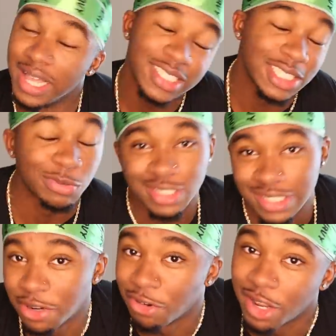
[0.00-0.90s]
I just want to
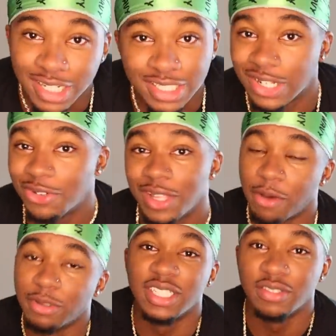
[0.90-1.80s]
see her reaction. Loki, I
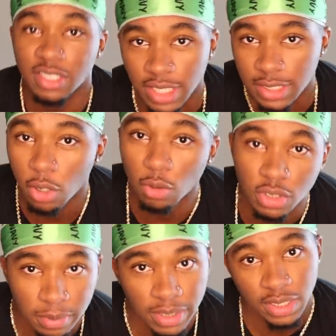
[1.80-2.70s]
want to see if she's as
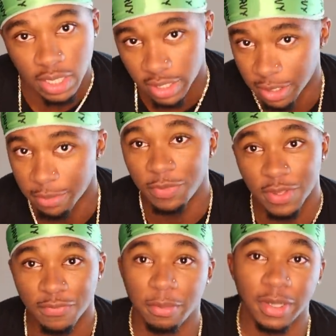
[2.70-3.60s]
wholesome as I am.
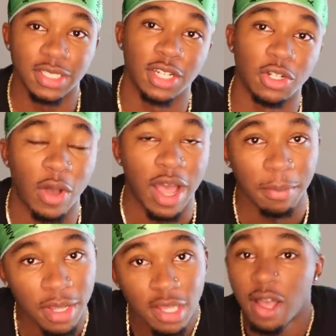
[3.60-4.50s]
You feel me? Because y'all know
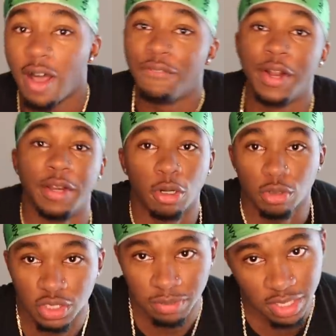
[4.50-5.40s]
I'm a very
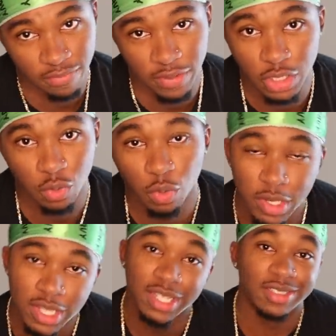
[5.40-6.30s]
wholesome individual.
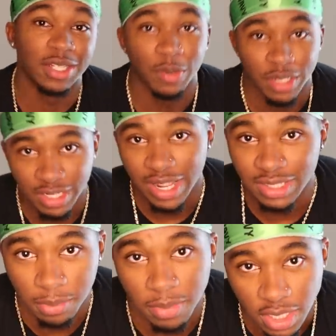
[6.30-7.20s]
If someone did that
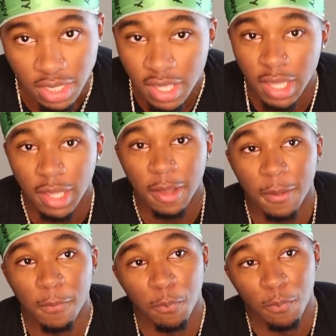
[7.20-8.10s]
to me,
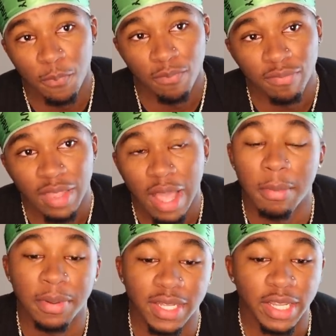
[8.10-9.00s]

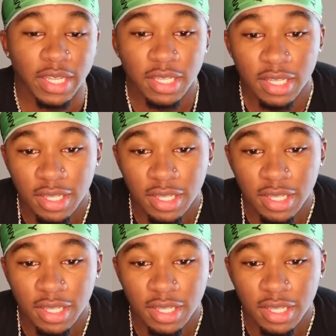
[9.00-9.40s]
I'm going to be like,